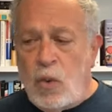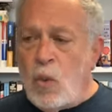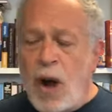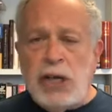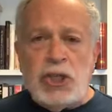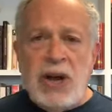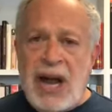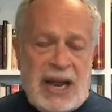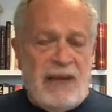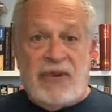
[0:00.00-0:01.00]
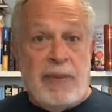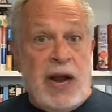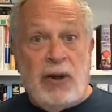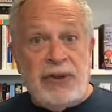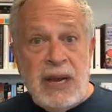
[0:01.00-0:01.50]
Why should I, if I'm
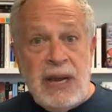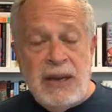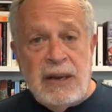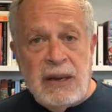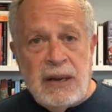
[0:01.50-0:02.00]
healthy,